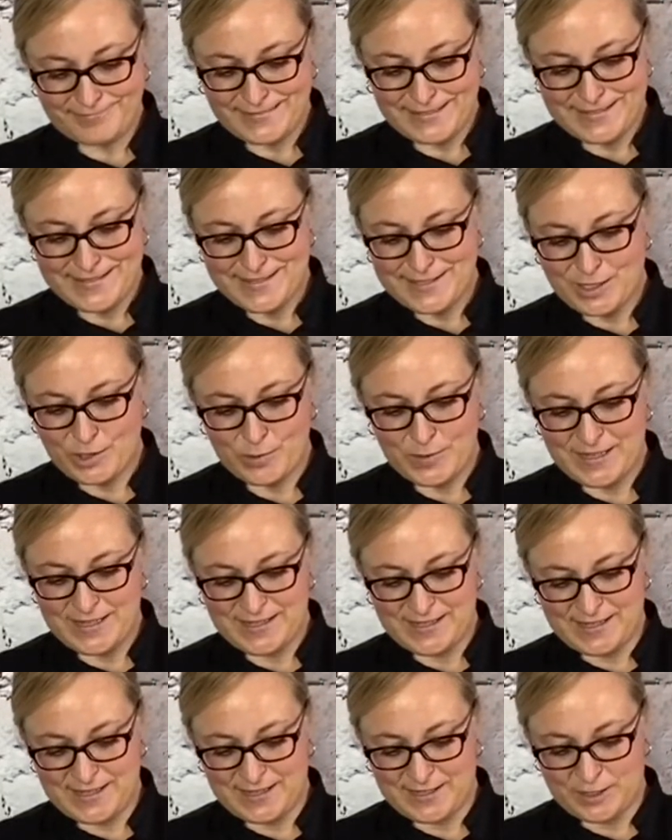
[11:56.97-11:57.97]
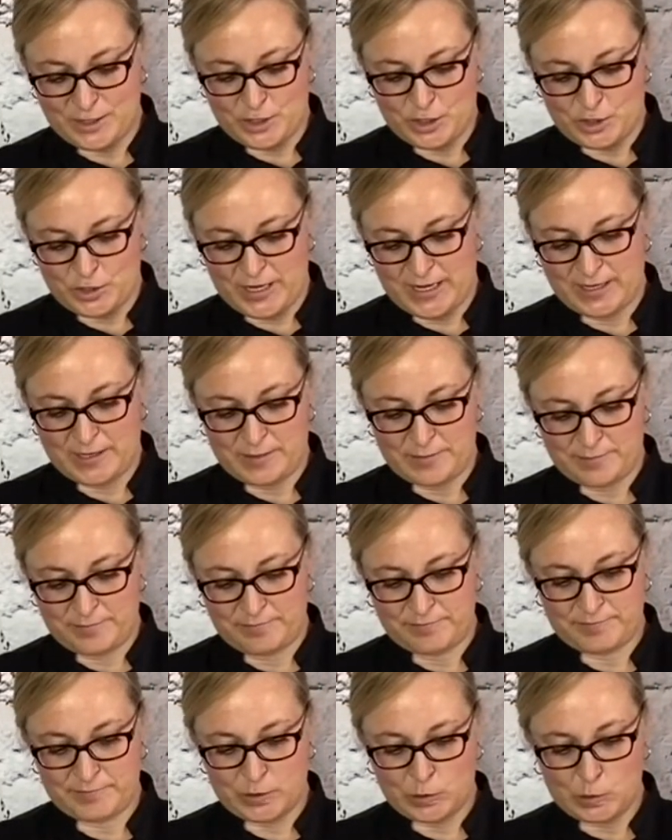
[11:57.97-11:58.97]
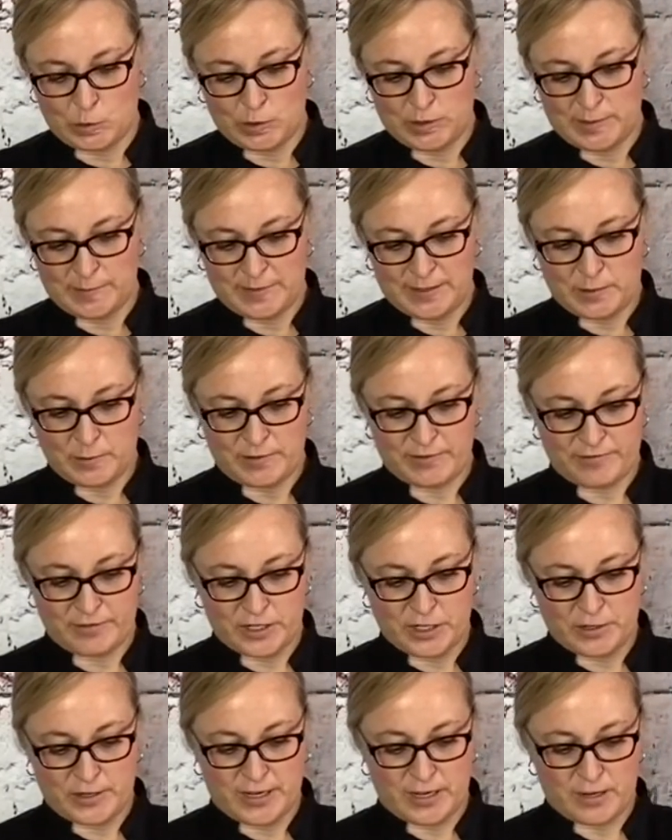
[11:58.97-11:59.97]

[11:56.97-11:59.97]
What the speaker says: so easy. I just drained them, cooled them in the refrigerator